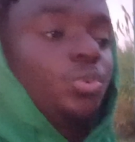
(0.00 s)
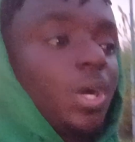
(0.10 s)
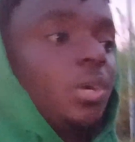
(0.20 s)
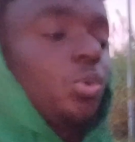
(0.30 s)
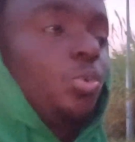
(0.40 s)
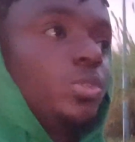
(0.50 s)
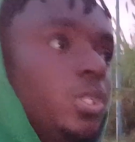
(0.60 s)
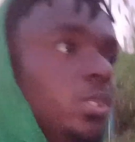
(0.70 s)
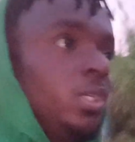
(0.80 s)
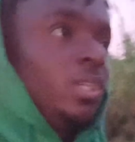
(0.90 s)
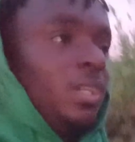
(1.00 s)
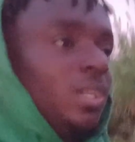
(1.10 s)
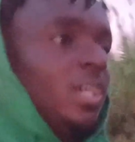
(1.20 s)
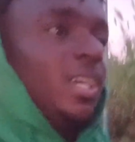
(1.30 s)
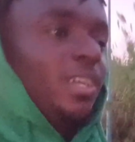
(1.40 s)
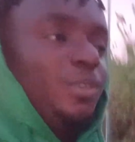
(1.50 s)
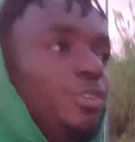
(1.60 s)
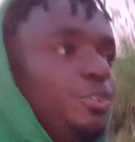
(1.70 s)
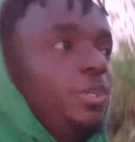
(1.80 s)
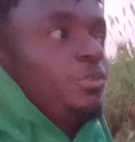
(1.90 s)
you are rude.
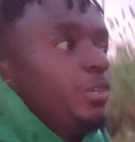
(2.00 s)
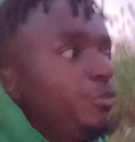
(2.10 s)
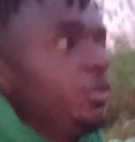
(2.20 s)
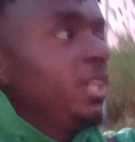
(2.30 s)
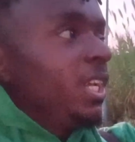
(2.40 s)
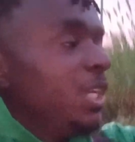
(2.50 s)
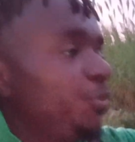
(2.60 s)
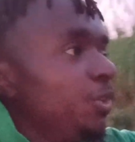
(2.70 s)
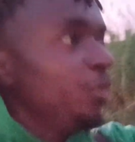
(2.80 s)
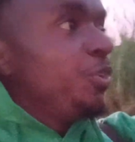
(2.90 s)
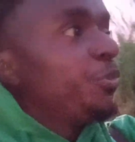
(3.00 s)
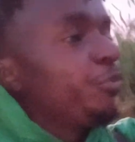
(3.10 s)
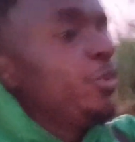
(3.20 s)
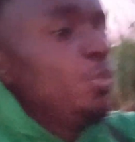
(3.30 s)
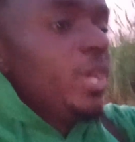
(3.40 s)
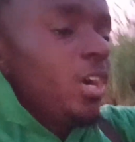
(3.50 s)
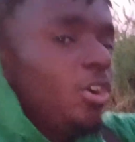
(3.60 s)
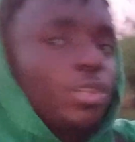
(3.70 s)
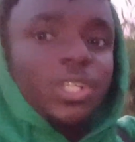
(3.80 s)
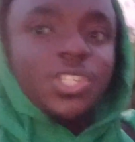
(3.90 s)
If we
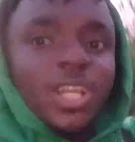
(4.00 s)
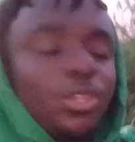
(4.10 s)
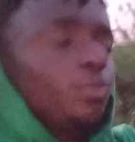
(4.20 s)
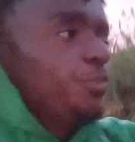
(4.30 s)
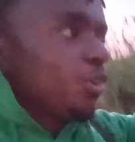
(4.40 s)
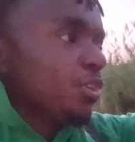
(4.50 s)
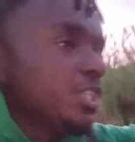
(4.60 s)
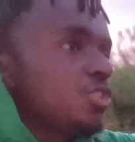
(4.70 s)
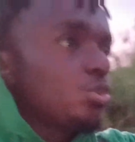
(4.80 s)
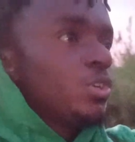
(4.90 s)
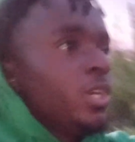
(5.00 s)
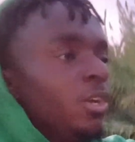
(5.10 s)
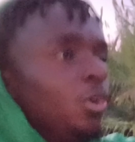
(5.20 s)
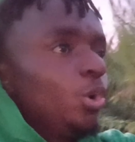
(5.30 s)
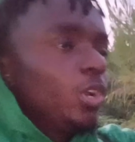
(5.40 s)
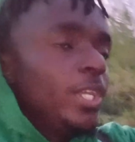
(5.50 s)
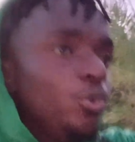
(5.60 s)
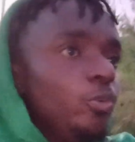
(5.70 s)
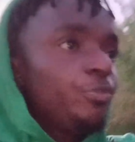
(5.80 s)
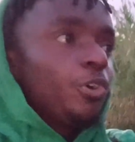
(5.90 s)
all decide to follow this road, only
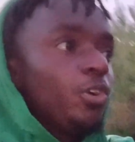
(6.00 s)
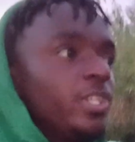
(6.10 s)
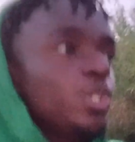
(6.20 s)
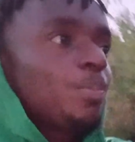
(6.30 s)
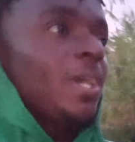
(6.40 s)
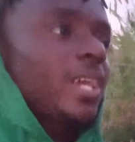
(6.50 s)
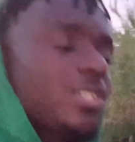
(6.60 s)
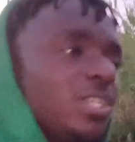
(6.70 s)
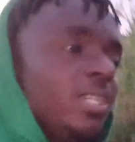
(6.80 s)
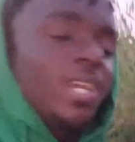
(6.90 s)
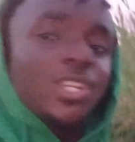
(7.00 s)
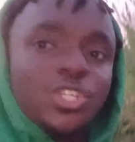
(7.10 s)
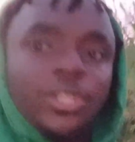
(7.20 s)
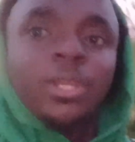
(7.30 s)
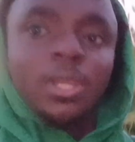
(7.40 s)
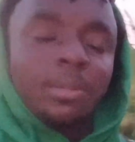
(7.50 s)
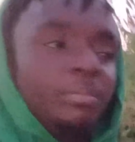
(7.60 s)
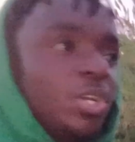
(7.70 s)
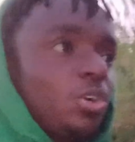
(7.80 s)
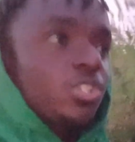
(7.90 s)
you will follow this path. I say yes,
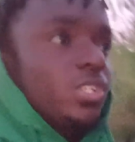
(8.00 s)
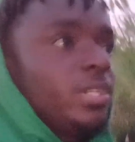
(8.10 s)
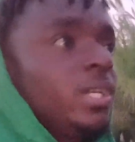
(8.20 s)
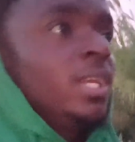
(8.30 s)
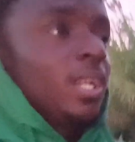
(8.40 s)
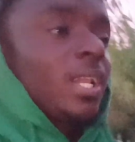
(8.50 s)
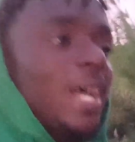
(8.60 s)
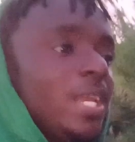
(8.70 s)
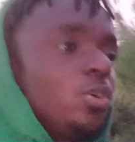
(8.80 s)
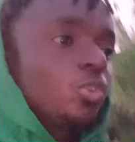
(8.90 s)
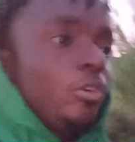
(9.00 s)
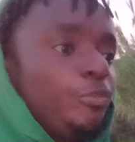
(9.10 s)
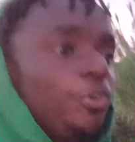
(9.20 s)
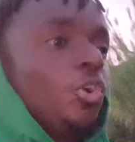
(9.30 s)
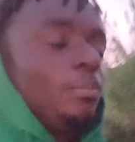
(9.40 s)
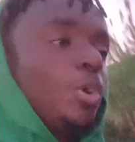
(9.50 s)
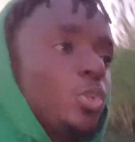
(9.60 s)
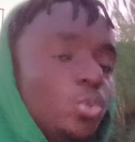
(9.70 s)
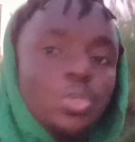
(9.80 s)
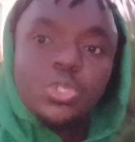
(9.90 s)
because lion don't follow
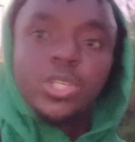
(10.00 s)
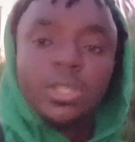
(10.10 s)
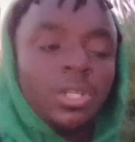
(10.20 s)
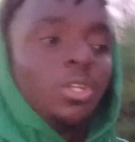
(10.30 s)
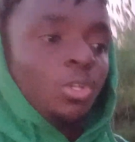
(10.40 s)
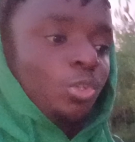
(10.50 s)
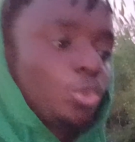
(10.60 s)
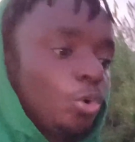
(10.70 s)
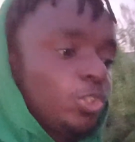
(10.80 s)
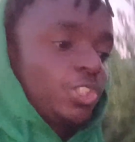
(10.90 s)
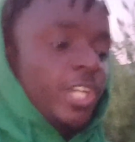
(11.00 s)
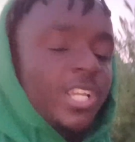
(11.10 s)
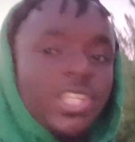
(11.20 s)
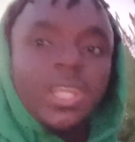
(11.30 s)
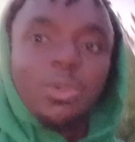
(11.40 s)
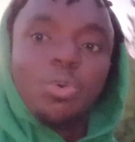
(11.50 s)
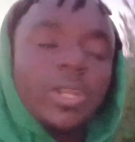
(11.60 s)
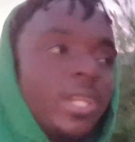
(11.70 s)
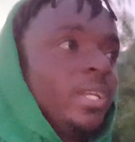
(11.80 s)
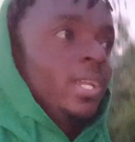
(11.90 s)
multitudes to chase a
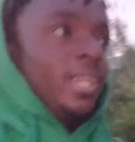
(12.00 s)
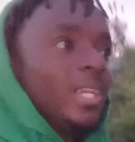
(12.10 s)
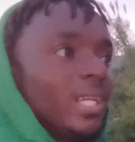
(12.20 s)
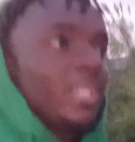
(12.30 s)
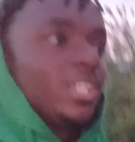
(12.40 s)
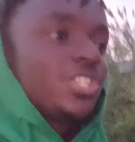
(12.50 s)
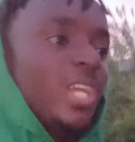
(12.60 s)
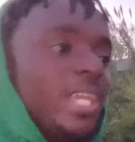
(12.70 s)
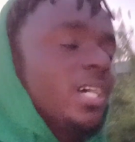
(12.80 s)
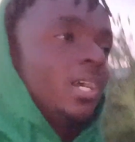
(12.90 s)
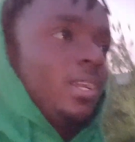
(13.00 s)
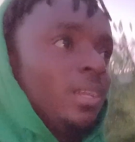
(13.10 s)
what? A desire.